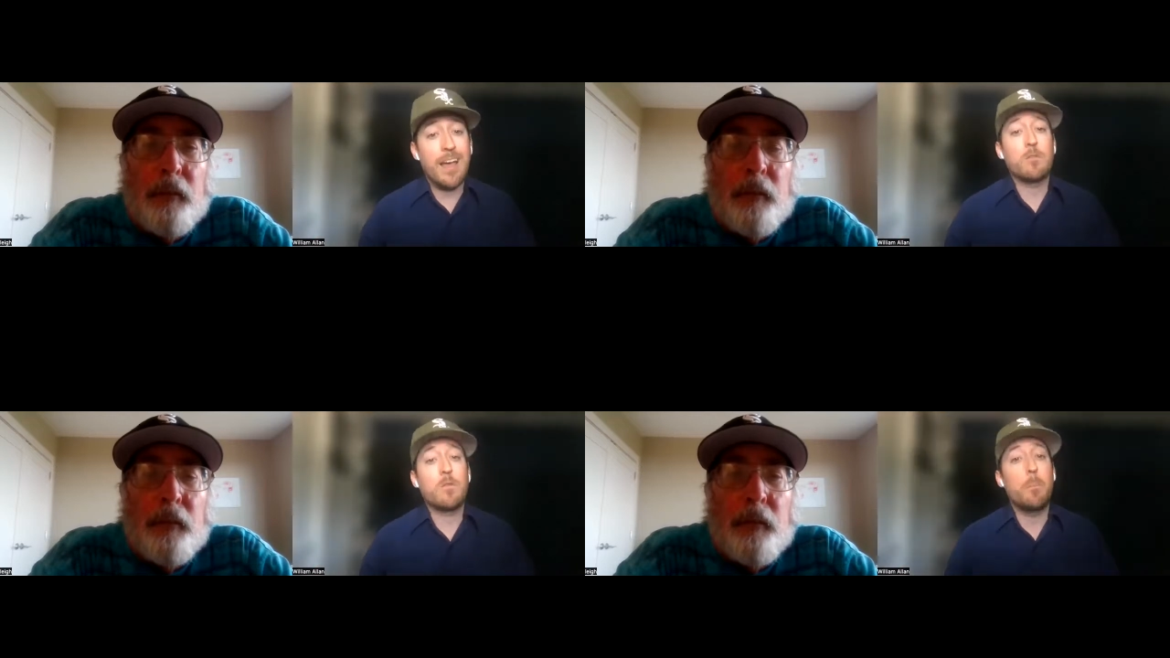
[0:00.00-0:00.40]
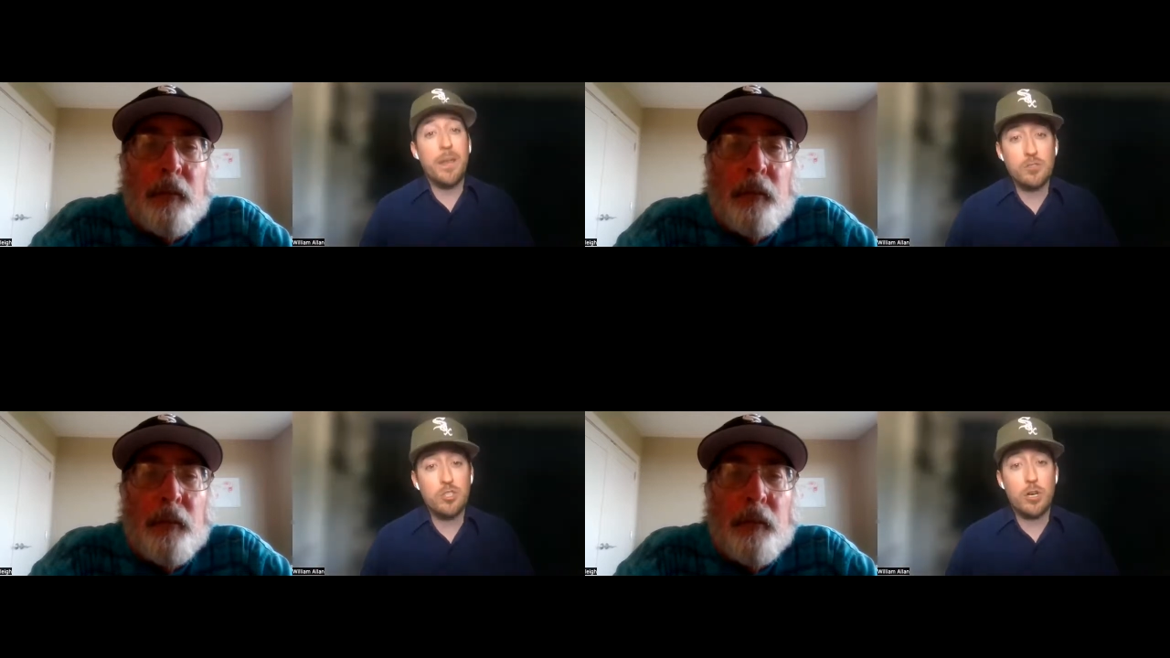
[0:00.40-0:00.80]
Speaker 1: how the
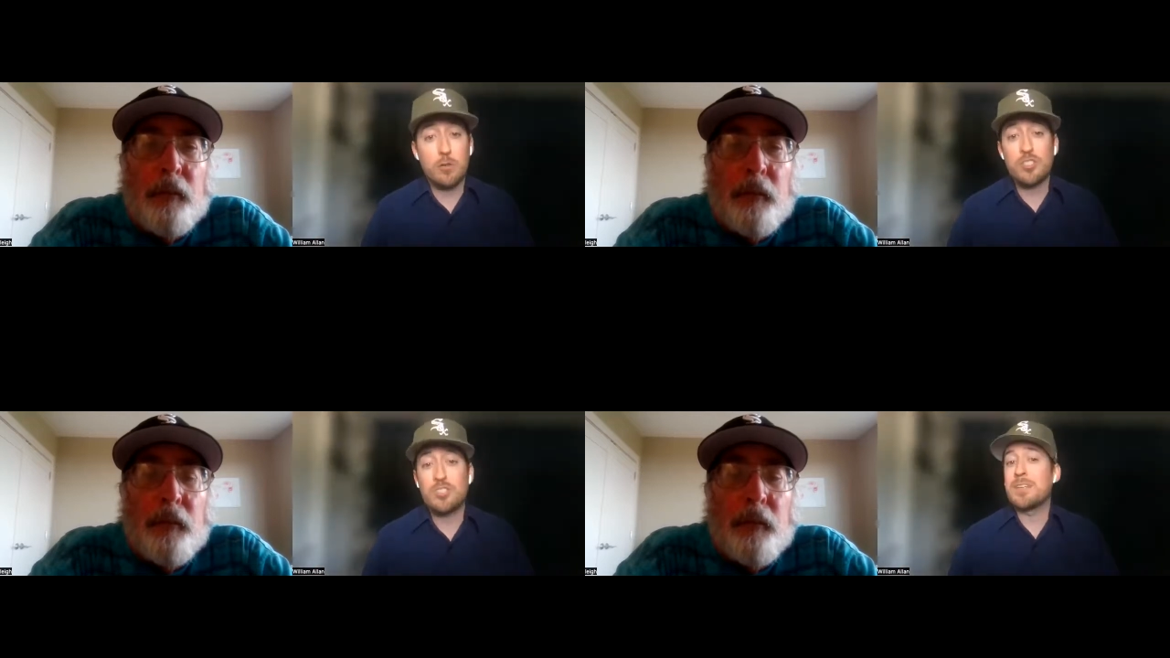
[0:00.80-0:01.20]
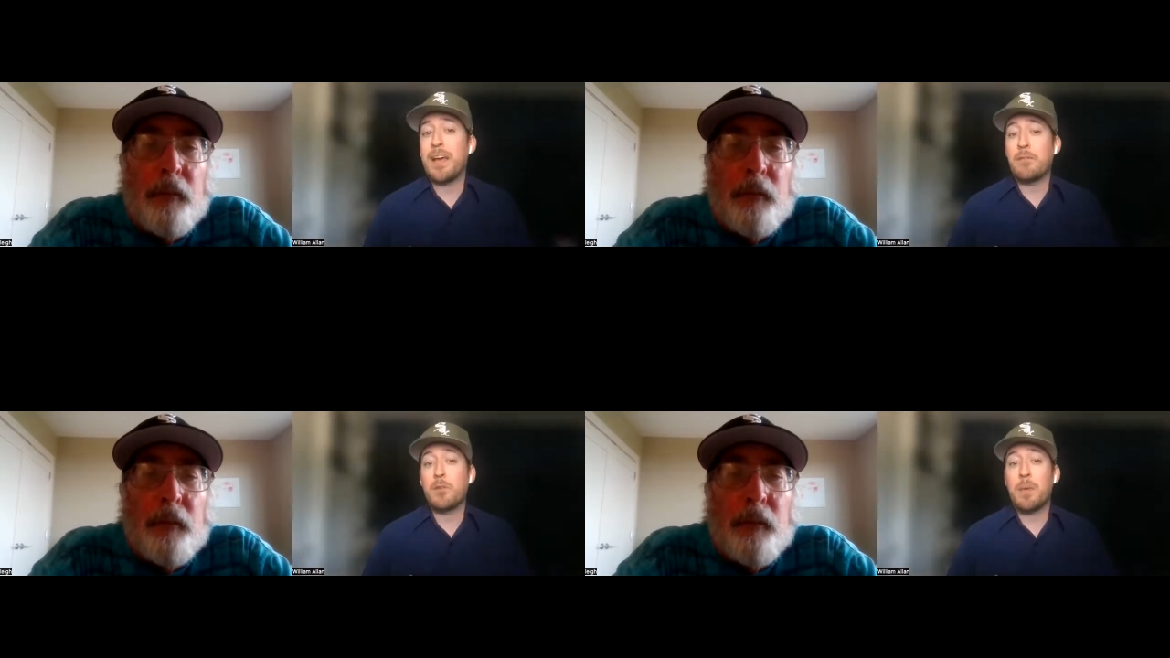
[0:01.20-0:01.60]
bench coach is
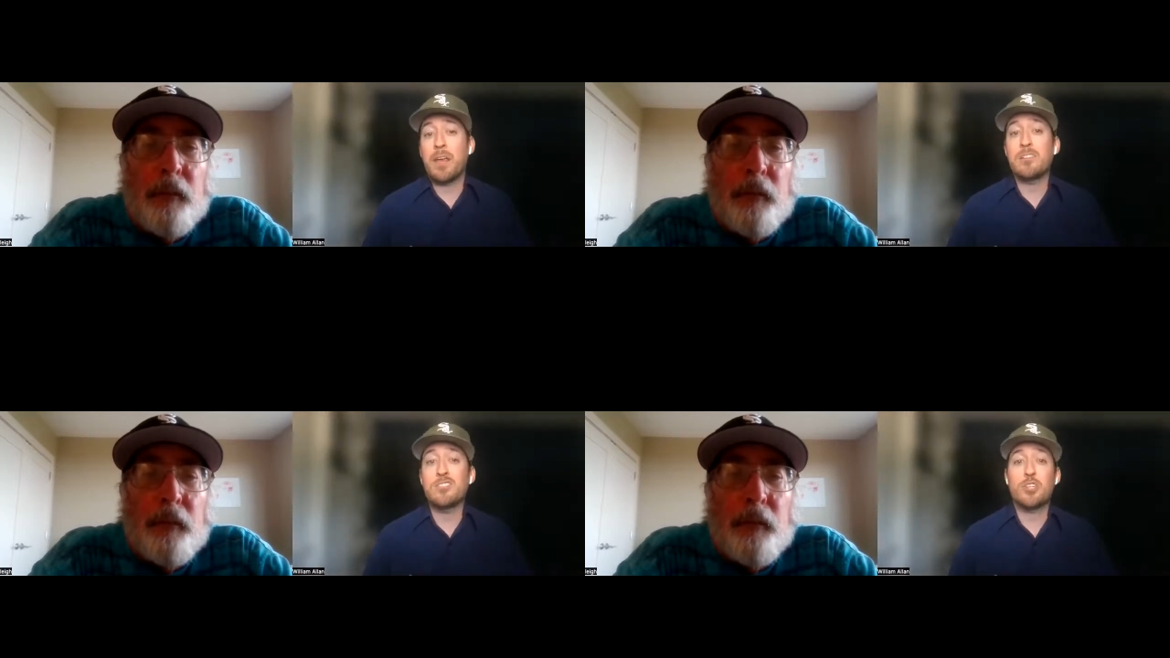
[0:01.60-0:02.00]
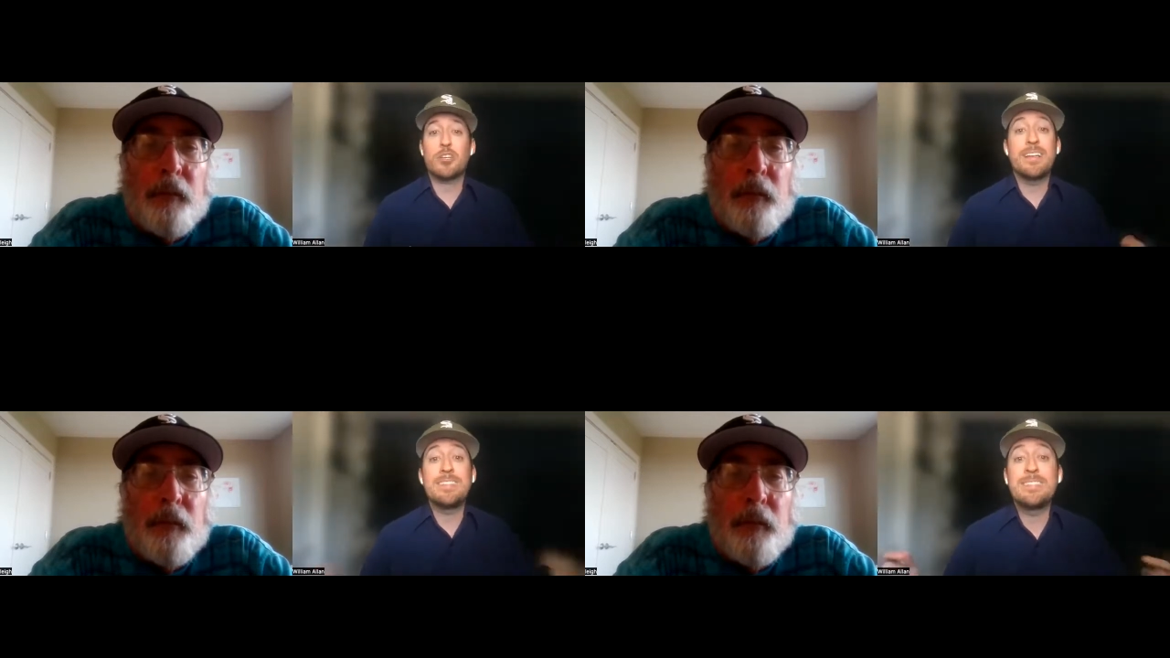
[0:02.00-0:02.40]
now the
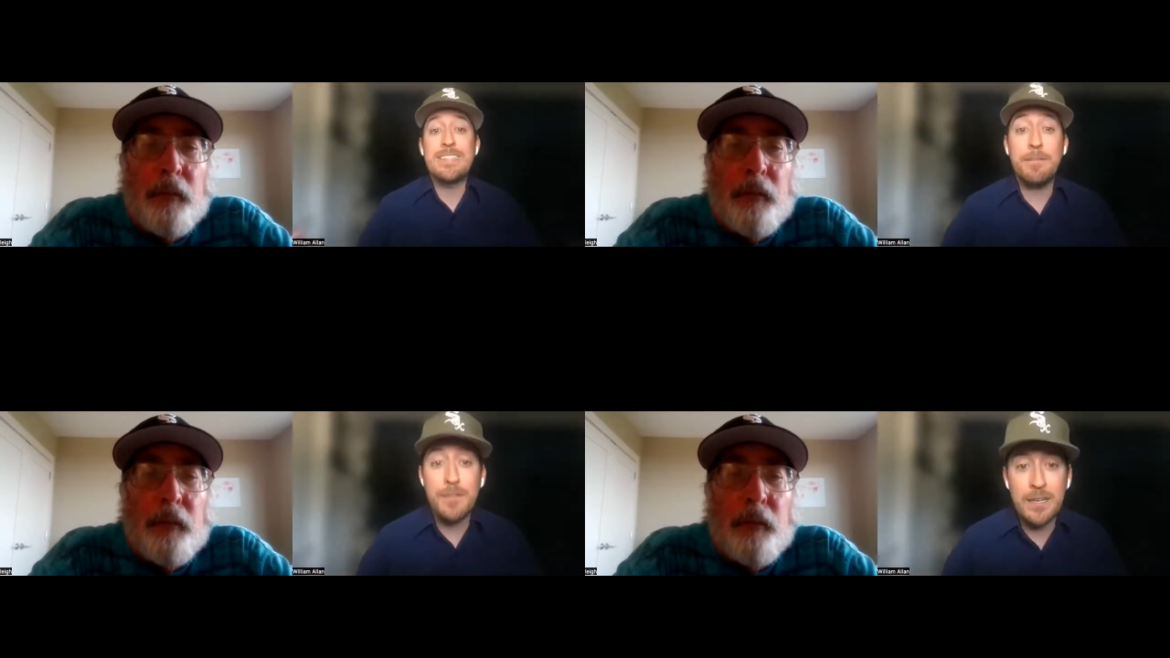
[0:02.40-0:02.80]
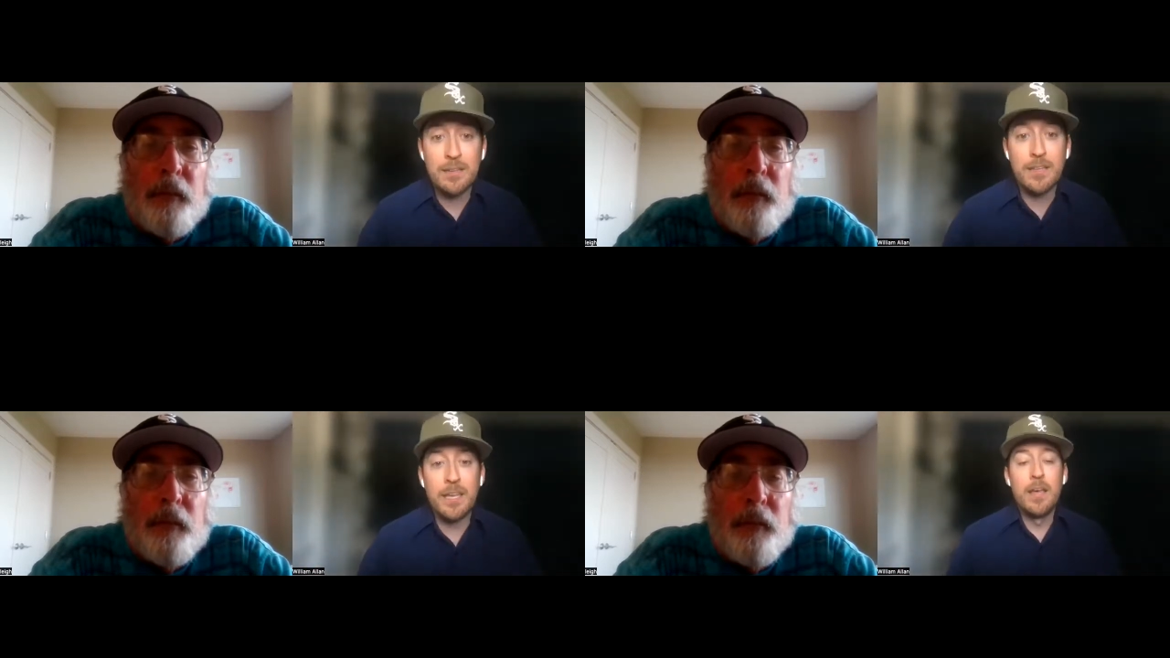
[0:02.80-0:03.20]
manager
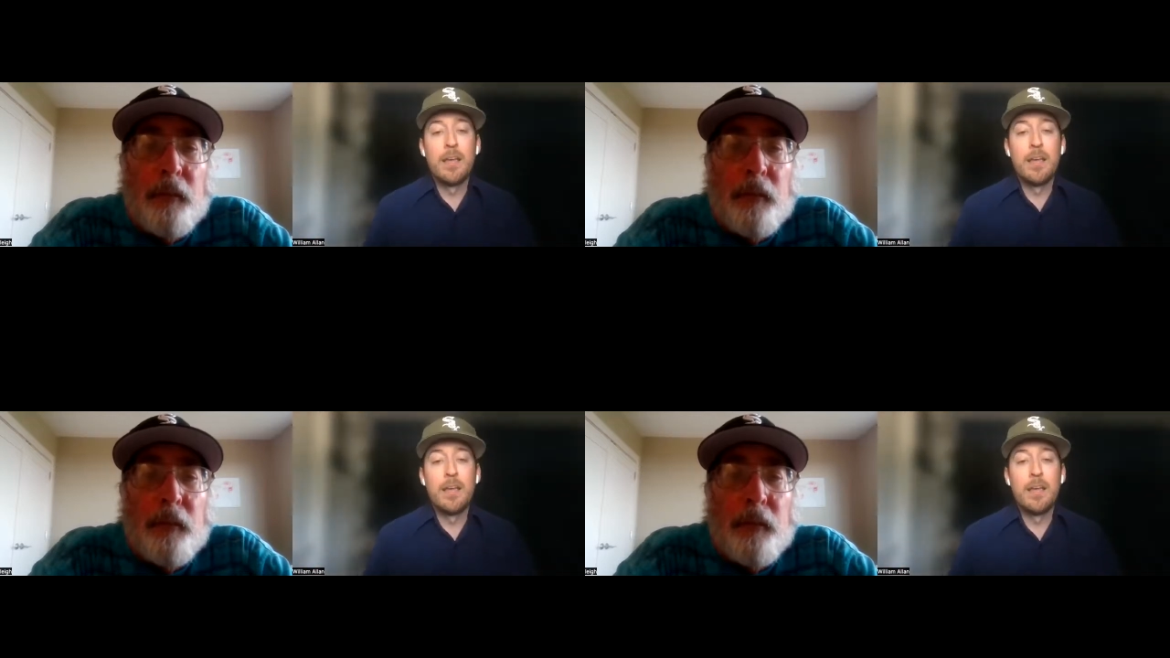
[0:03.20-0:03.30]
indefinitely.